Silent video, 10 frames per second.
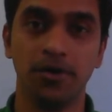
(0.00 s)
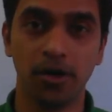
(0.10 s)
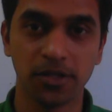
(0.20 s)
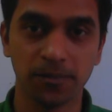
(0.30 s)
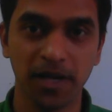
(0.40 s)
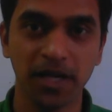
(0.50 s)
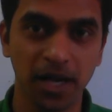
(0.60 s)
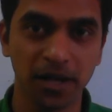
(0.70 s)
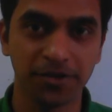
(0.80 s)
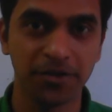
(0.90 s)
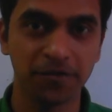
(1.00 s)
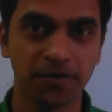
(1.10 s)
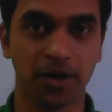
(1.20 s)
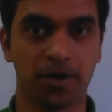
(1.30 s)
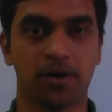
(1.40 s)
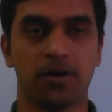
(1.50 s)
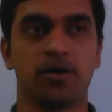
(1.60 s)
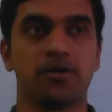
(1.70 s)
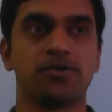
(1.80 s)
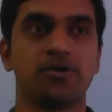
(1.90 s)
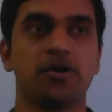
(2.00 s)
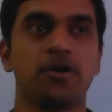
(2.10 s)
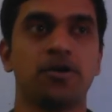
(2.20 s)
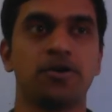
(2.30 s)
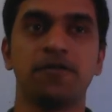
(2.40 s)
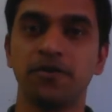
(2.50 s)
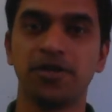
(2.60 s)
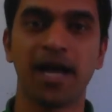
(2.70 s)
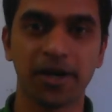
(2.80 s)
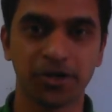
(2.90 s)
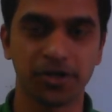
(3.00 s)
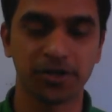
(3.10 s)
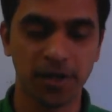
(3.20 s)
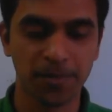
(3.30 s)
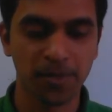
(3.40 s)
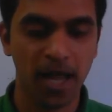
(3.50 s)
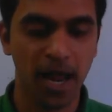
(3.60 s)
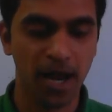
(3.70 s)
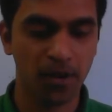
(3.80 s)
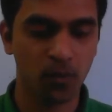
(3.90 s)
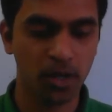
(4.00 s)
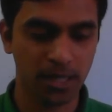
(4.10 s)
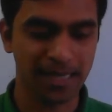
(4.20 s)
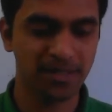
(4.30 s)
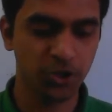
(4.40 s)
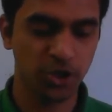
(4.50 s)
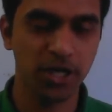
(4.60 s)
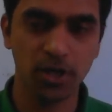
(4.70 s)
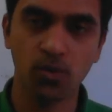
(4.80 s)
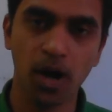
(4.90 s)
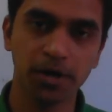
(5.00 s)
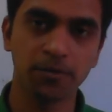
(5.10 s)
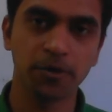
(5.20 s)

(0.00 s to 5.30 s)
spinning at different directions, and what essentially quantum